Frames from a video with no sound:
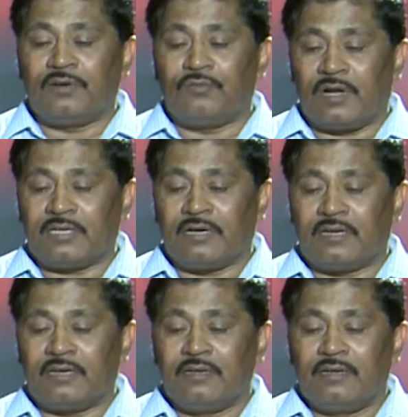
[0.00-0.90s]
water,
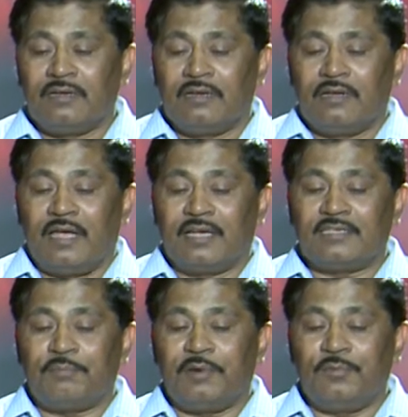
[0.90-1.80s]

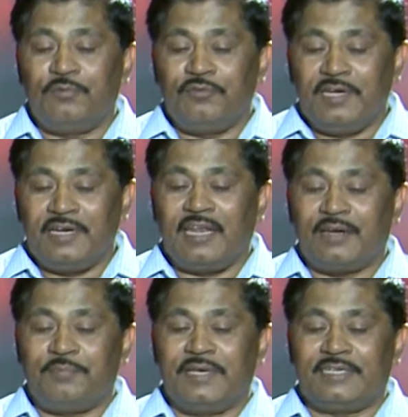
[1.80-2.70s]
example, if you eat
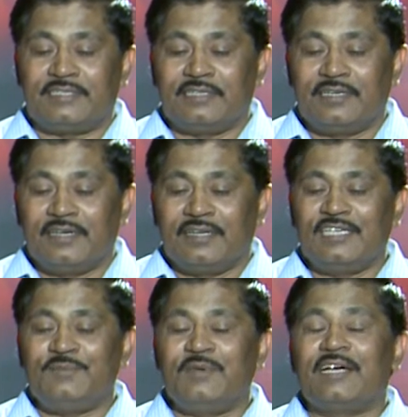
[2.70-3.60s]
that fish,
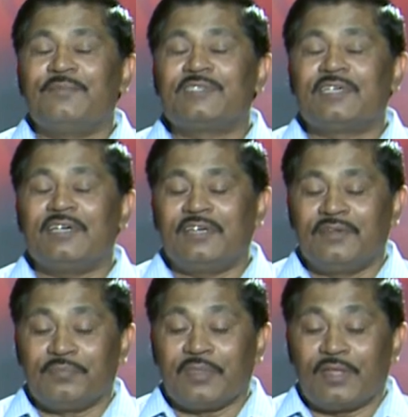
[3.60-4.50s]
this becomes a
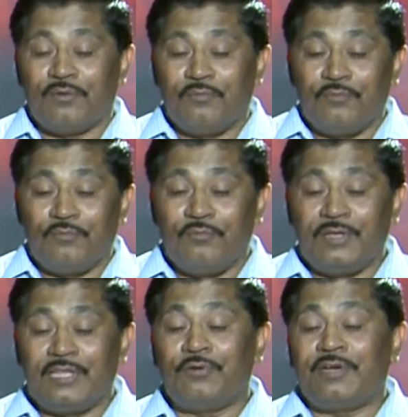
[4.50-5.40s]

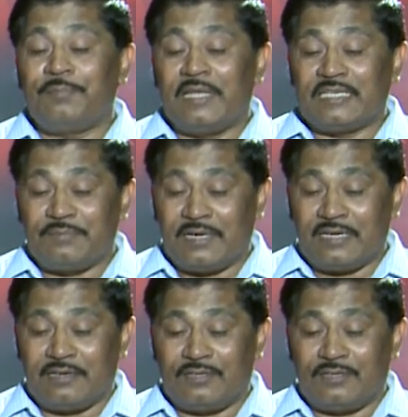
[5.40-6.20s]
without replacement.